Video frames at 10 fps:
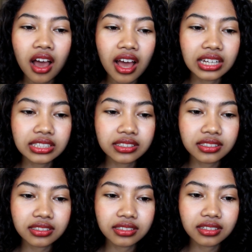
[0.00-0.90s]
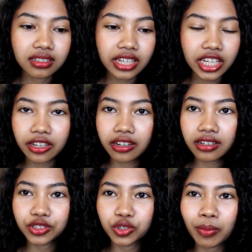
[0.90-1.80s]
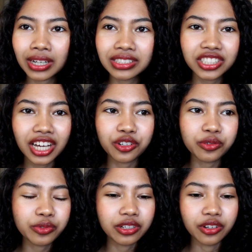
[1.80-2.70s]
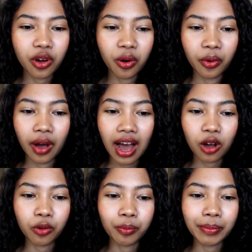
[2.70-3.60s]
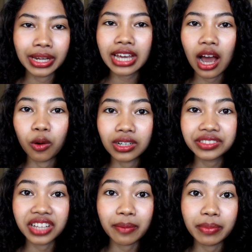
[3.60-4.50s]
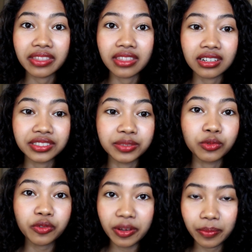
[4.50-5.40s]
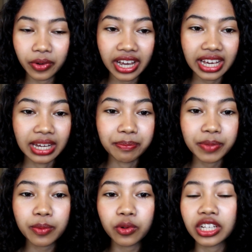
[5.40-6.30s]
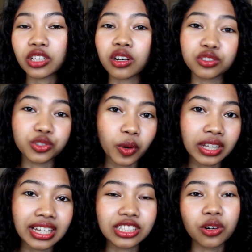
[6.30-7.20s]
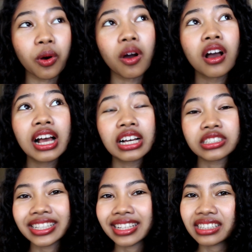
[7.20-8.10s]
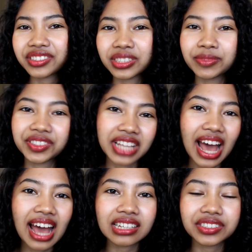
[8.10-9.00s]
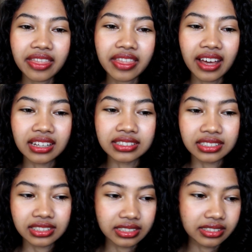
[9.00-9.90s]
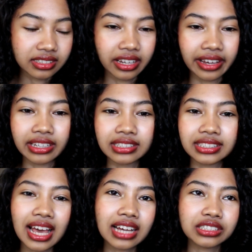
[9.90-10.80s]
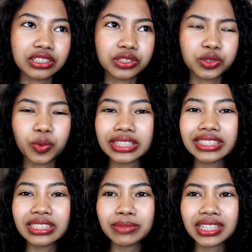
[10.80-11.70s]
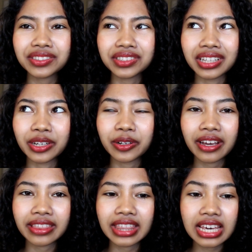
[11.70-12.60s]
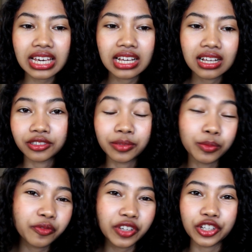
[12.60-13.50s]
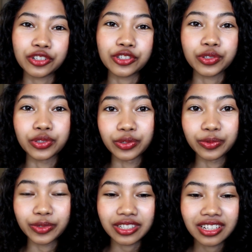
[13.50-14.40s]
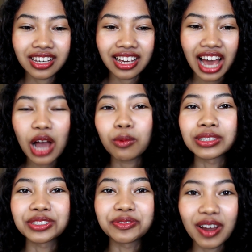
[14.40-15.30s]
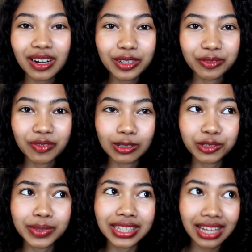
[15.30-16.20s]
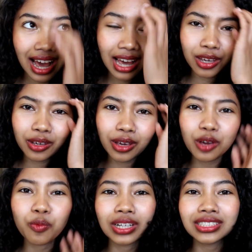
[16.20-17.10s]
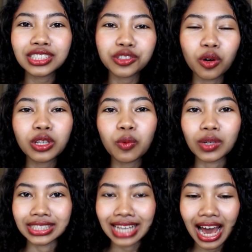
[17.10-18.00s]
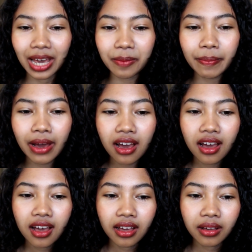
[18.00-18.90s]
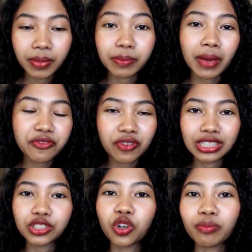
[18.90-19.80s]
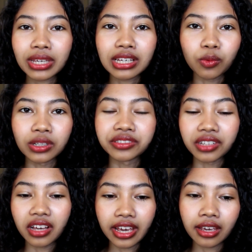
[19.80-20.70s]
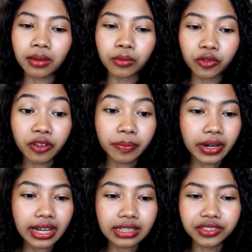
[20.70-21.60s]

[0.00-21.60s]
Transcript: And here at Jumanji, I don't know how many hours that, but there's a movie break and people can go to the toilet or can get some snacks, and then like 10 to 20 minutes later, I think, the movie continues. I was very confused, but I went just only one time, but my friend told me it was a movie break.